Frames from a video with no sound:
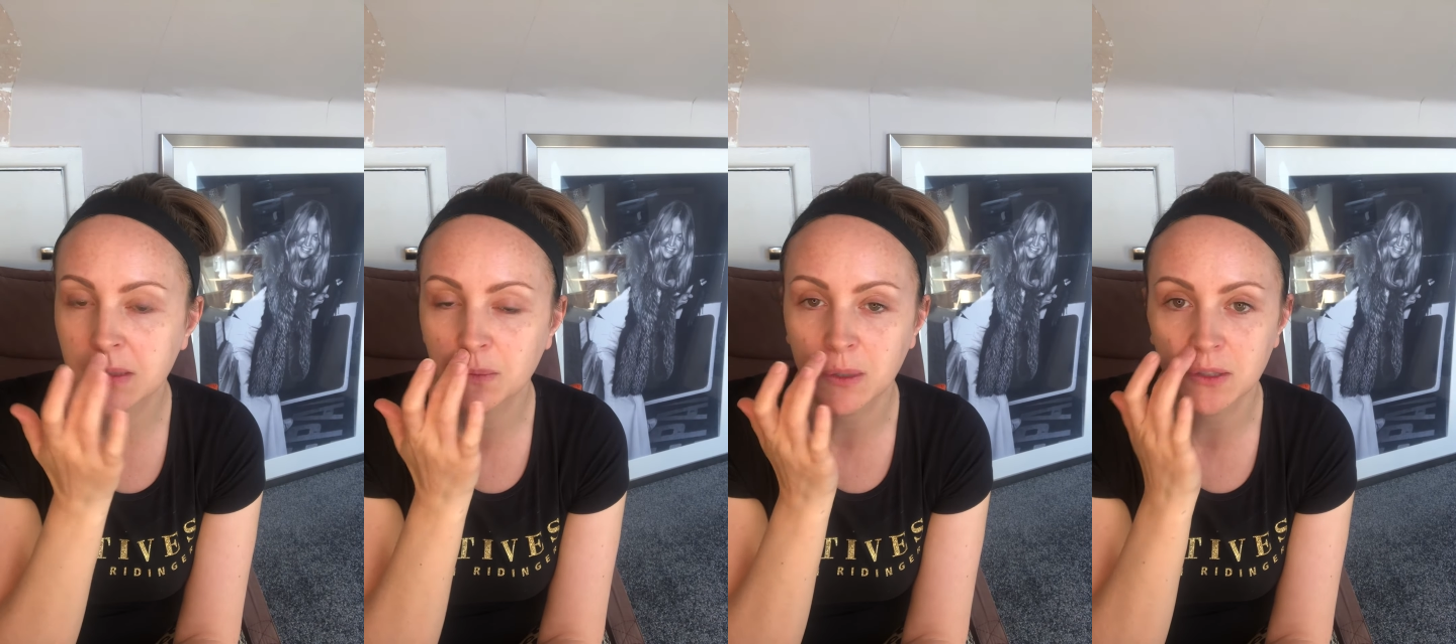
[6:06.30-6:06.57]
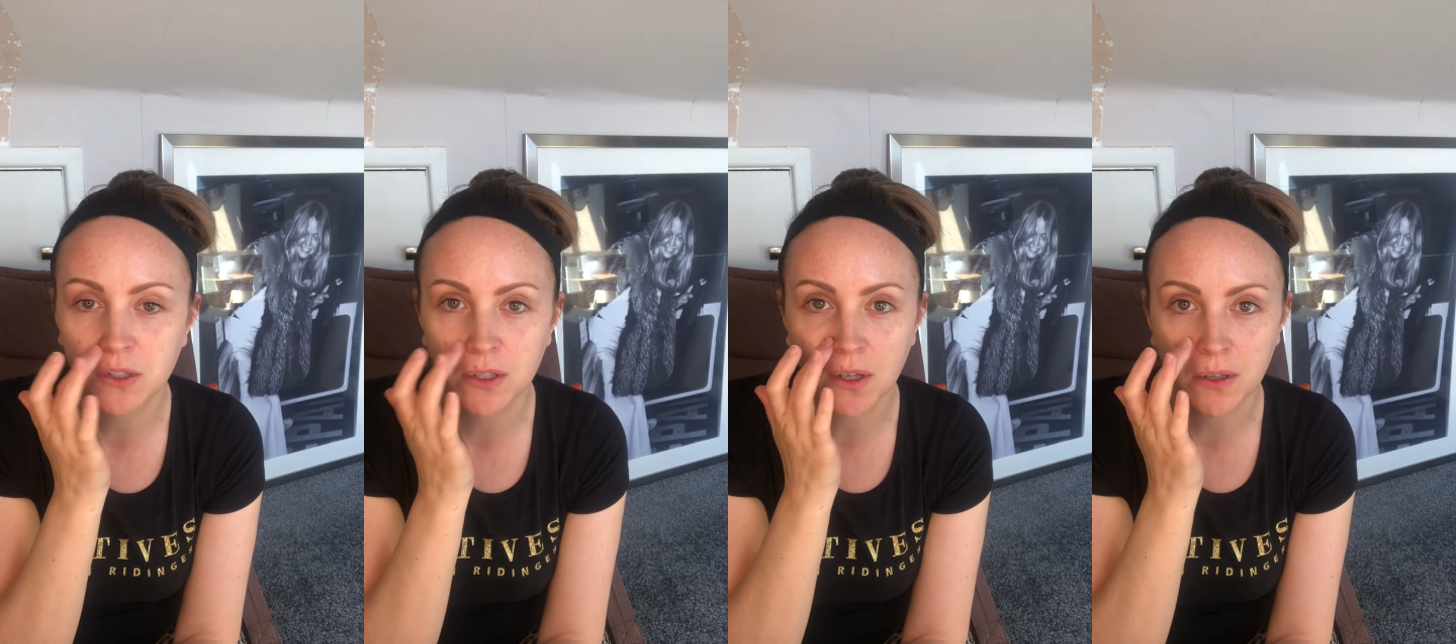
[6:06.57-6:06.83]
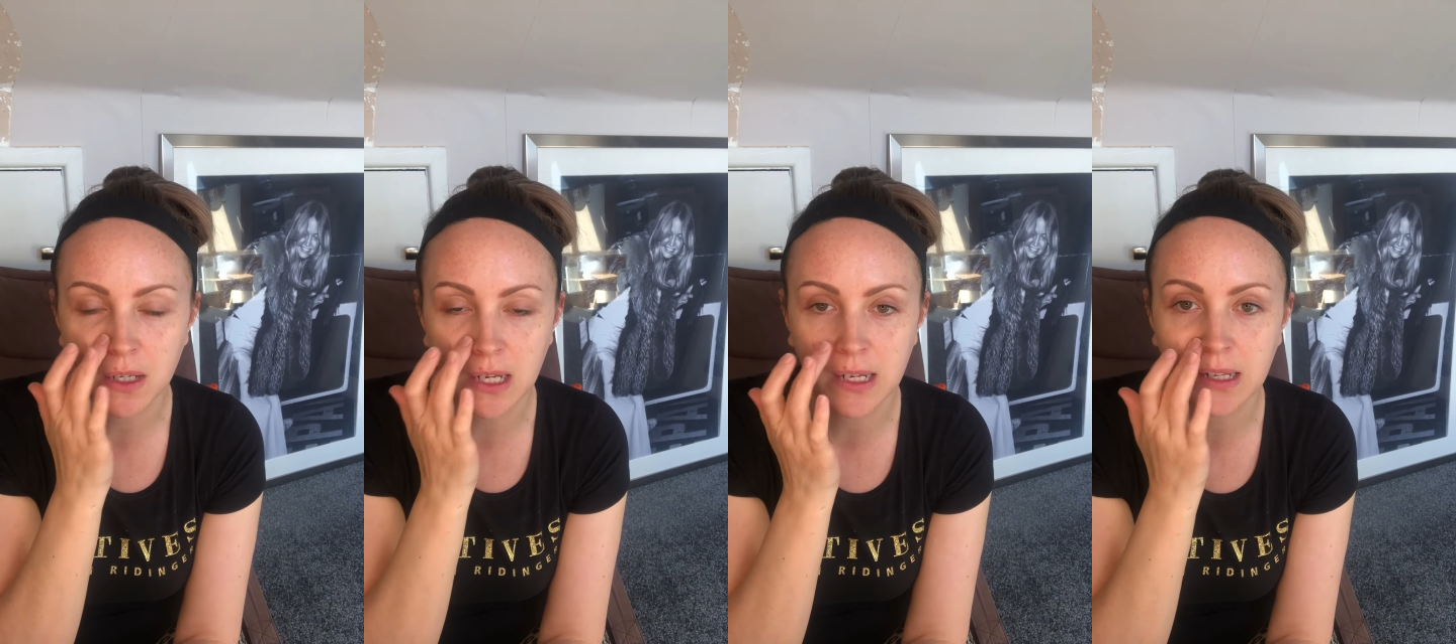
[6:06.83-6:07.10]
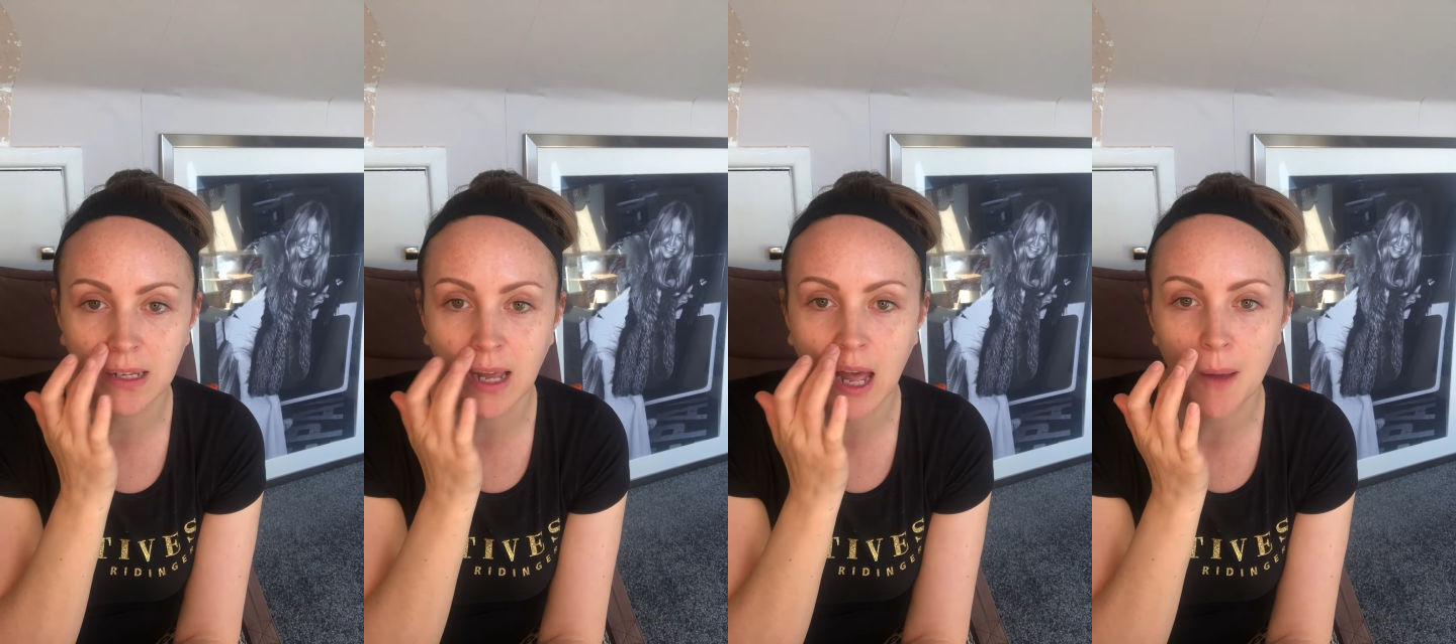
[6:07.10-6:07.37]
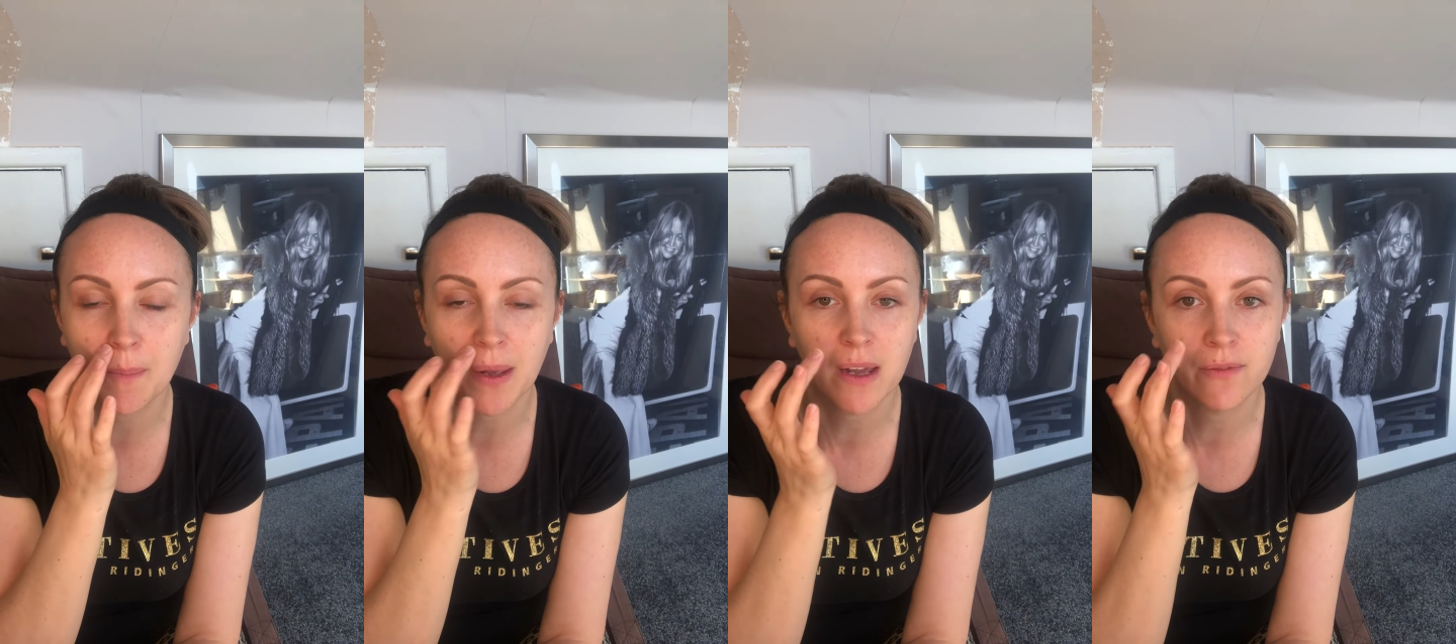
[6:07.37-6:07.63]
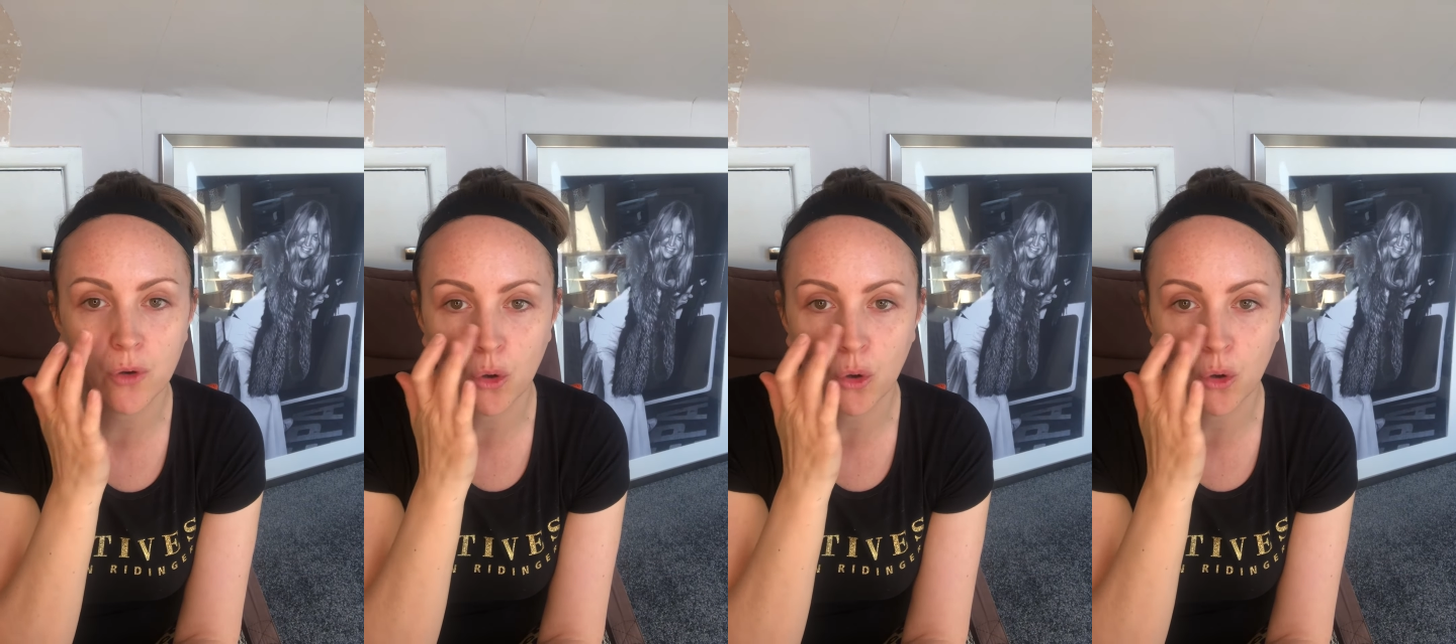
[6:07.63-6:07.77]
which you know you're going to get a bit of